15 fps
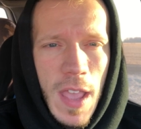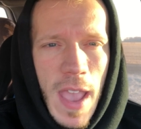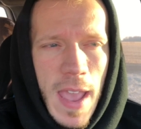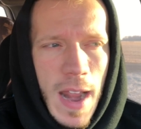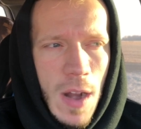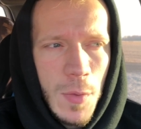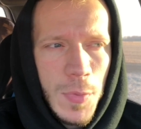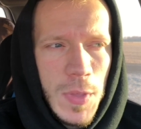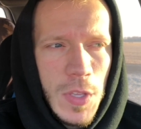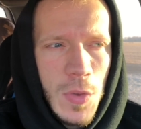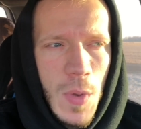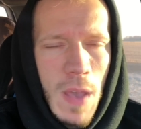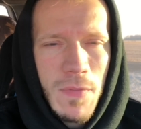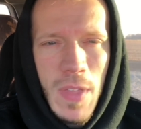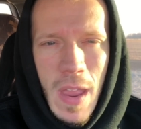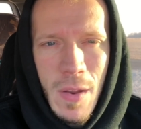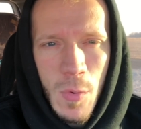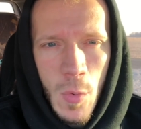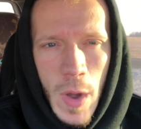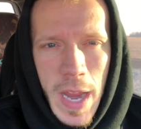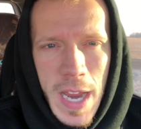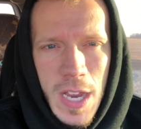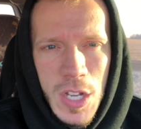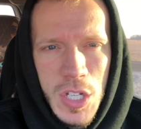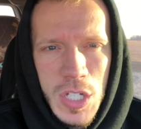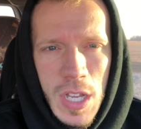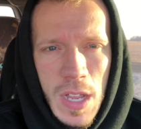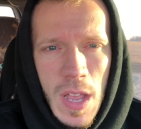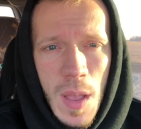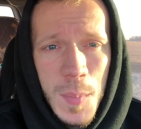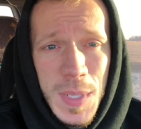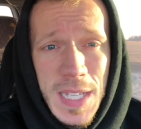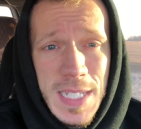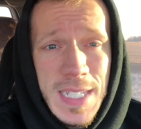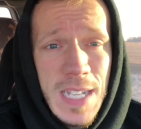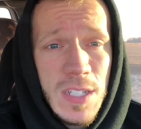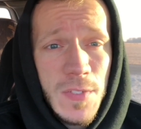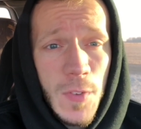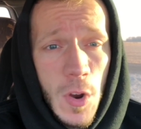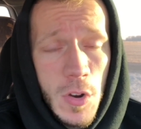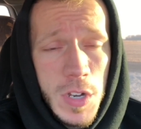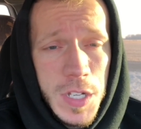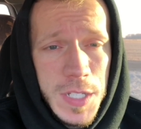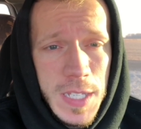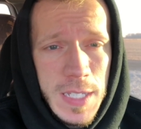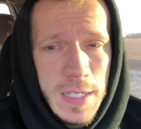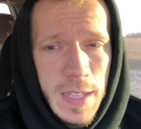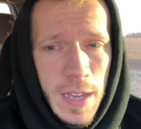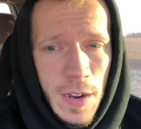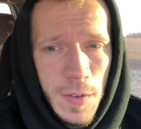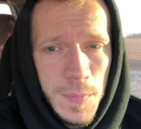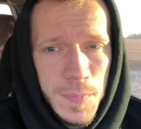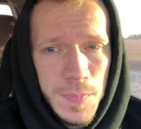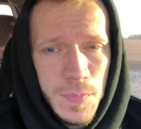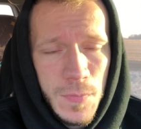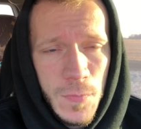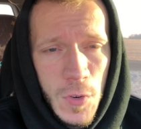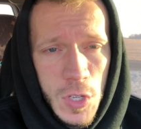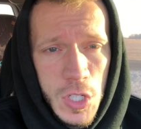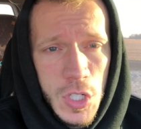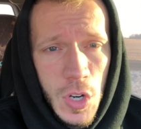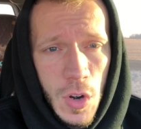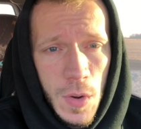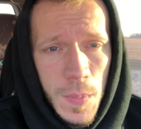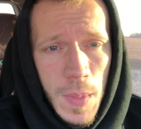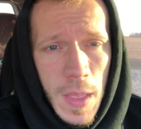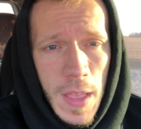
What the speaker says: And I don't think you have that rage, but the sense of urgency is there for sure.